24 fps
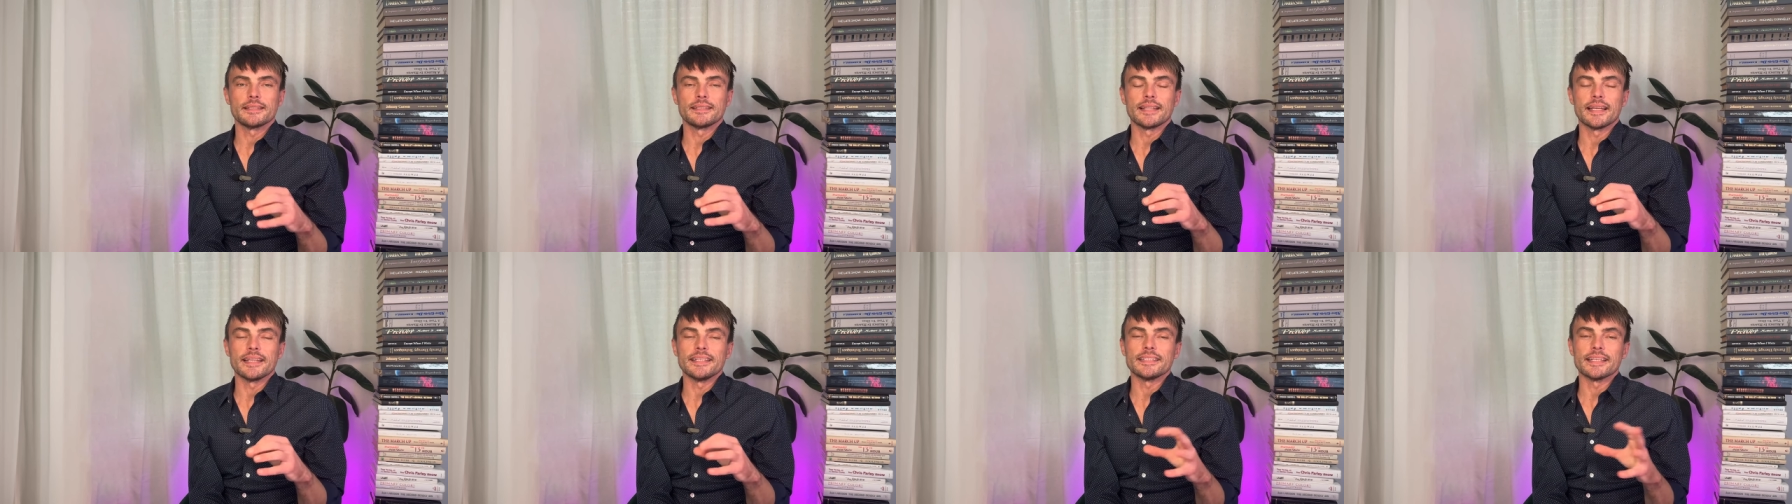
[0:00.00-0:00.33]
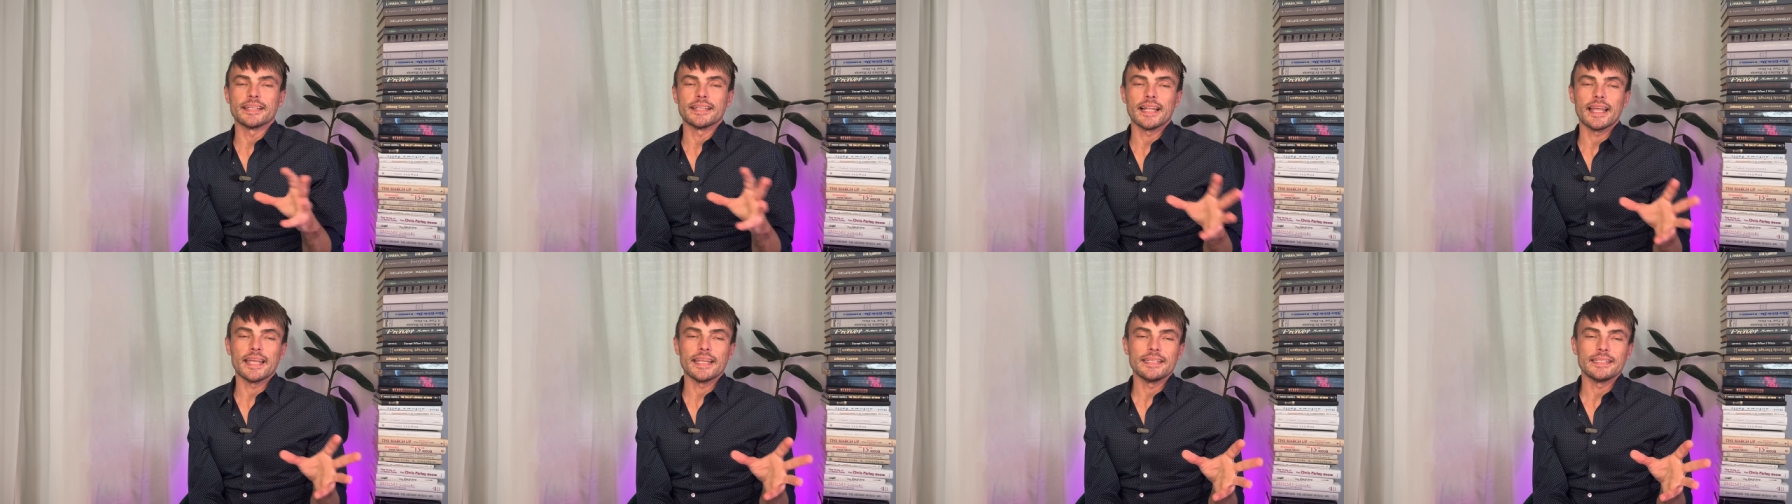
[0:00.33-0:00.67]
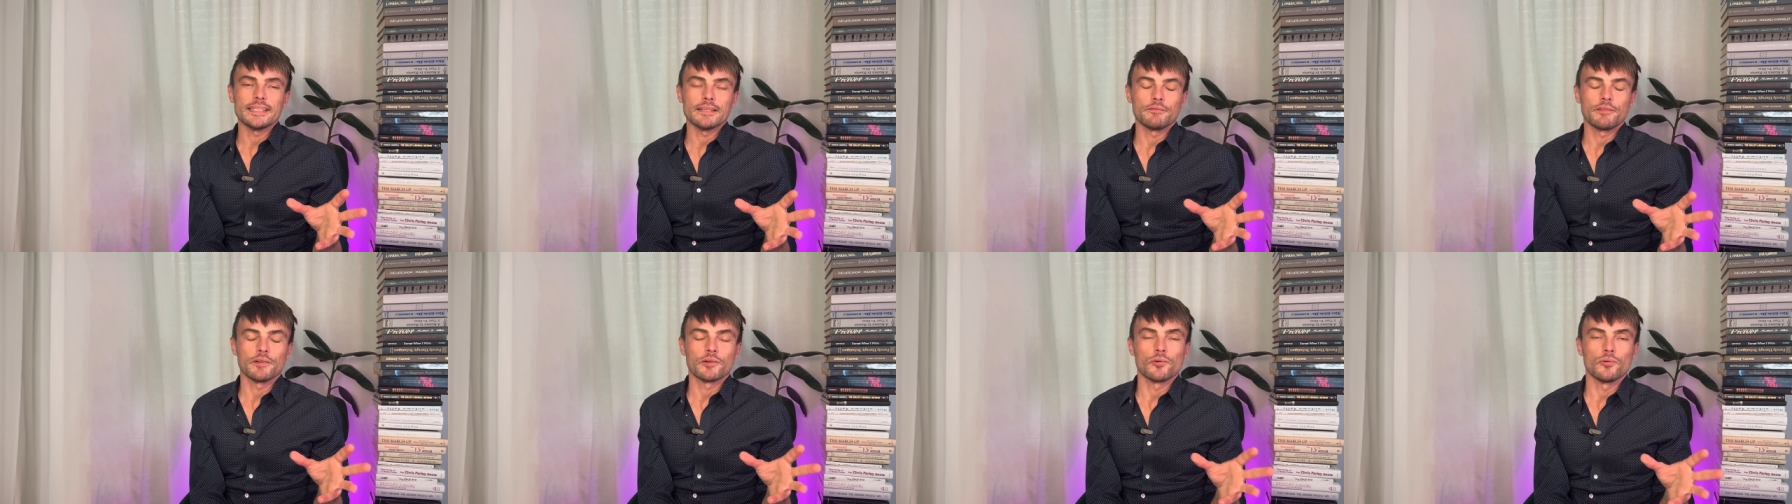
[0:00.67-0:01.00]
They delay
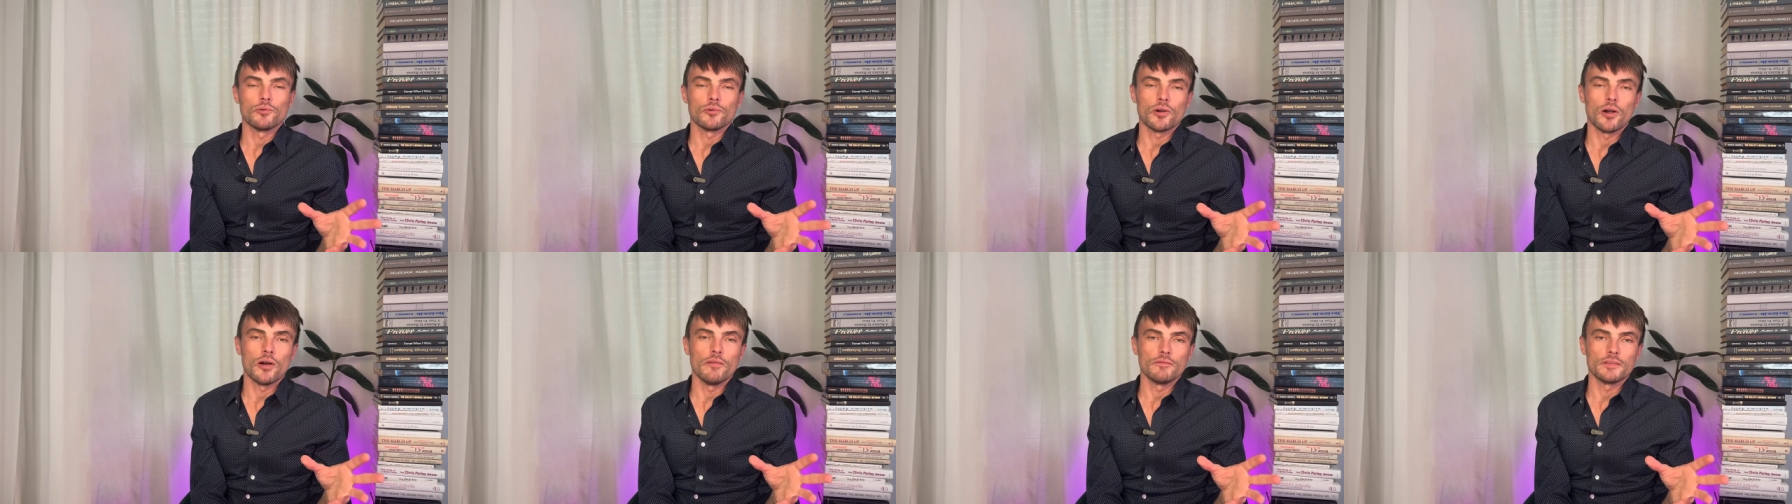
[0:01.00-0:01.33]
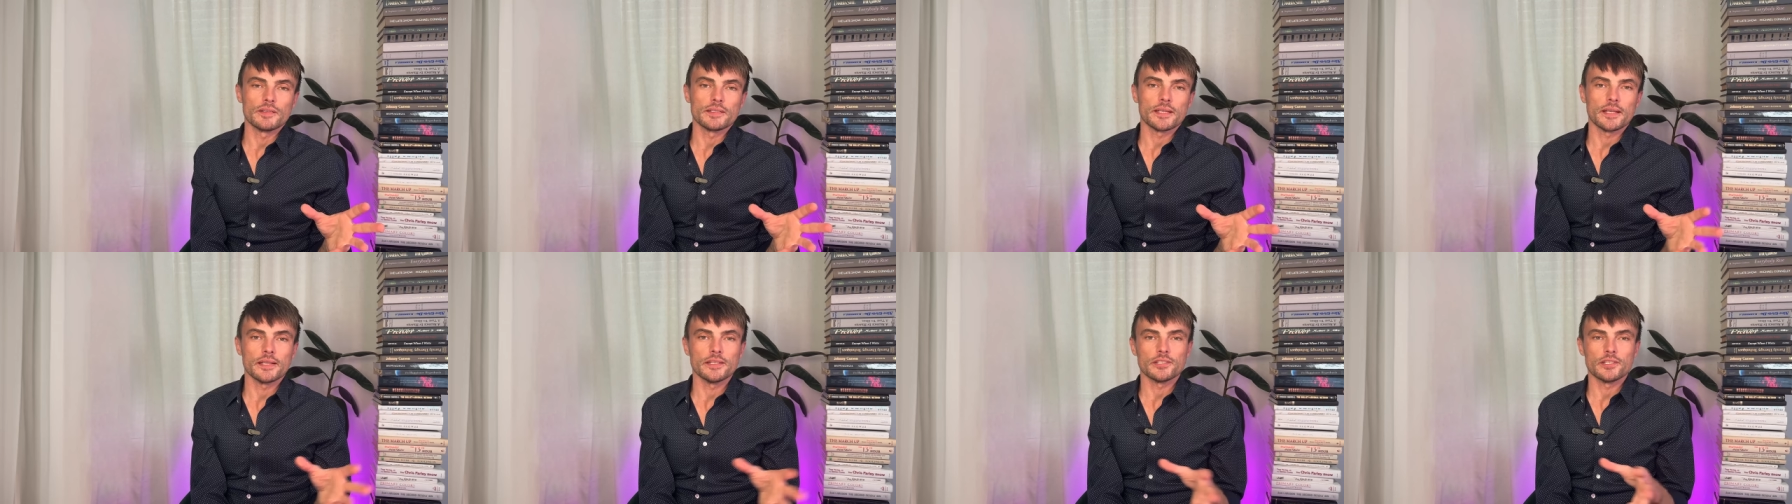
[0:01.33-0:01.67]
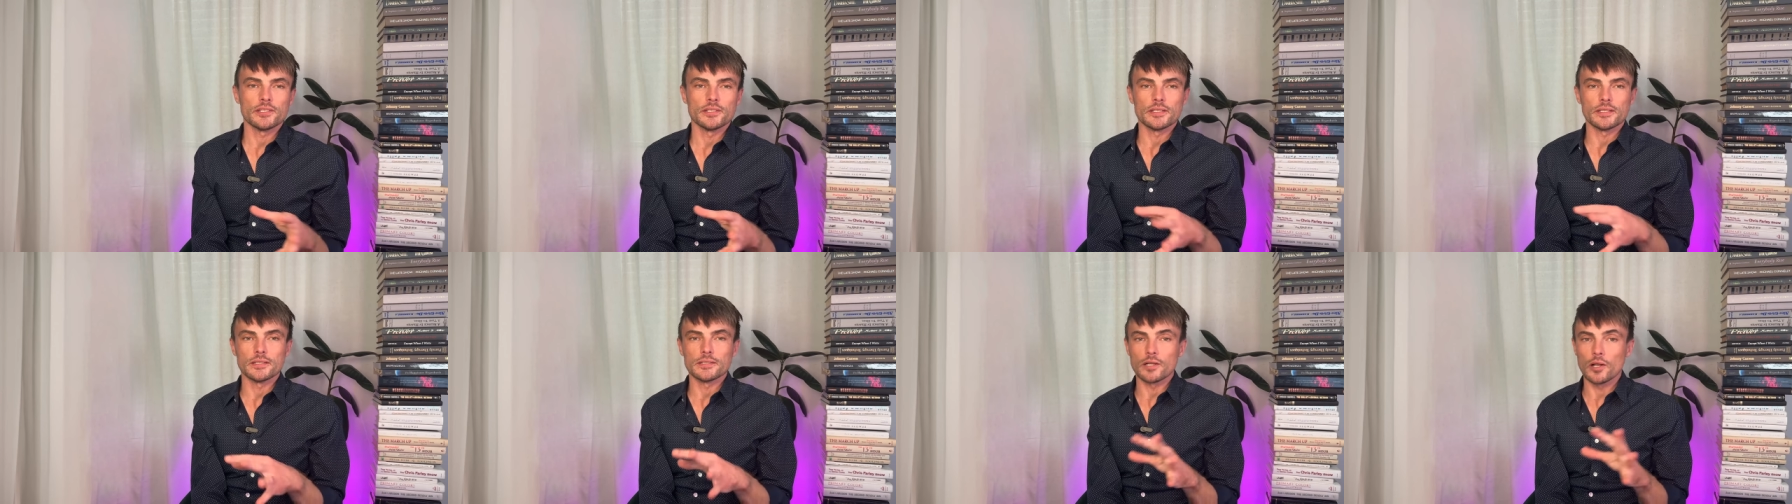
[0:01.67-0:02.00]
difficult
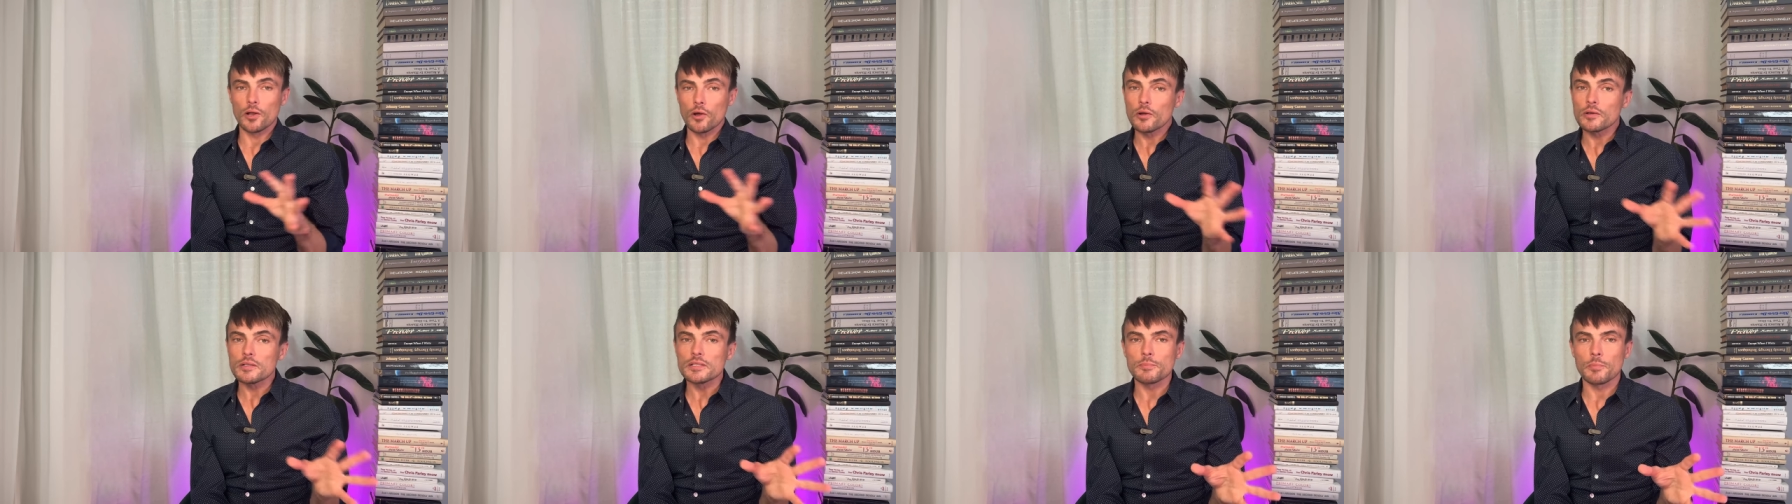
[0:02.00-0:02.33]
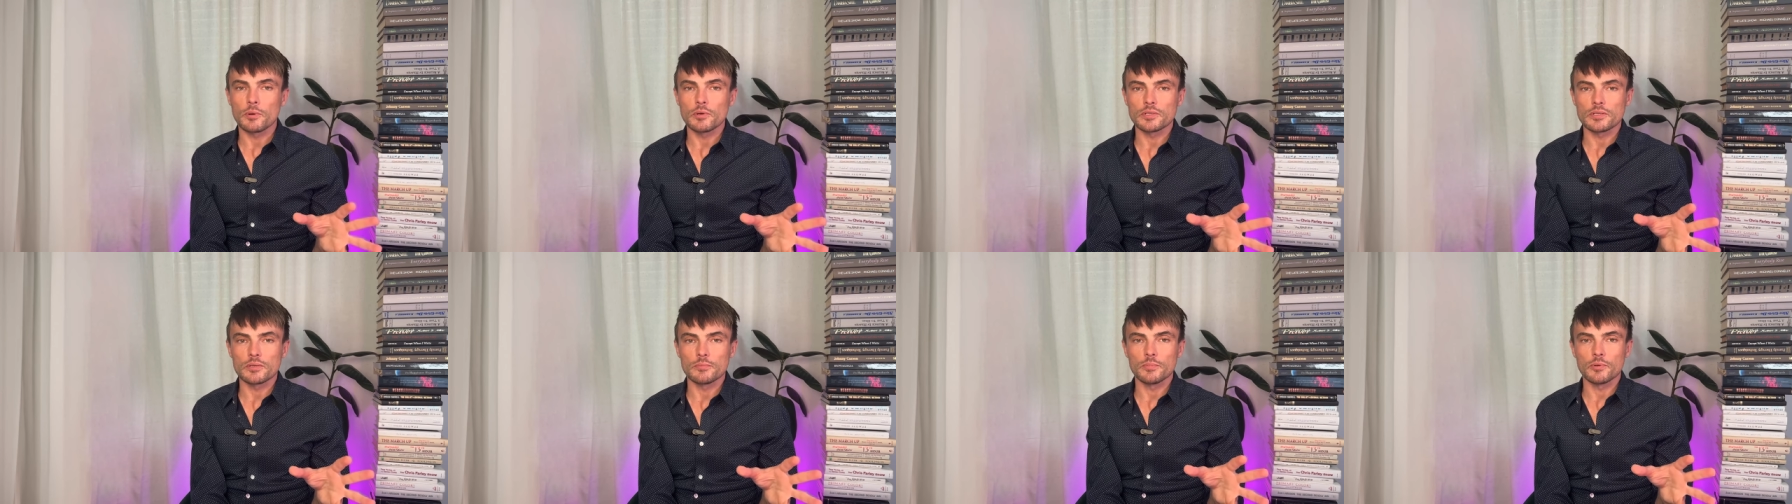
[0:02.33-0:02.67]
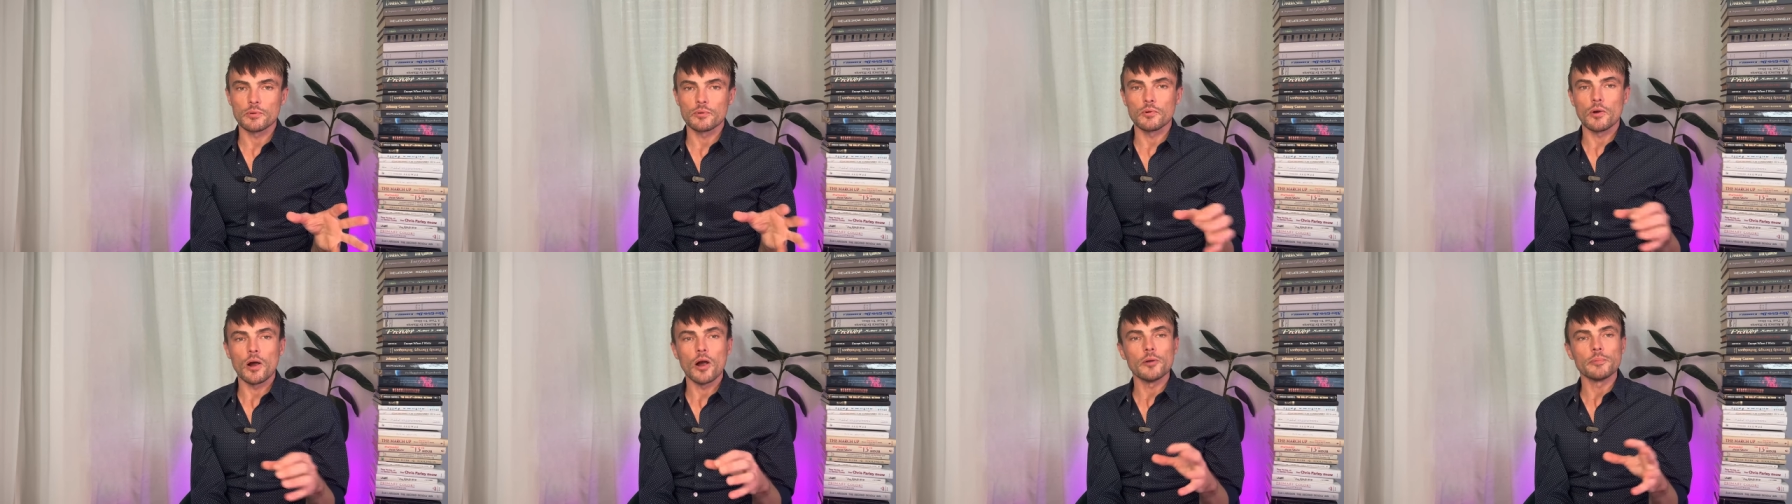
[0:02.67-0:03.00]
conversations as long as possible,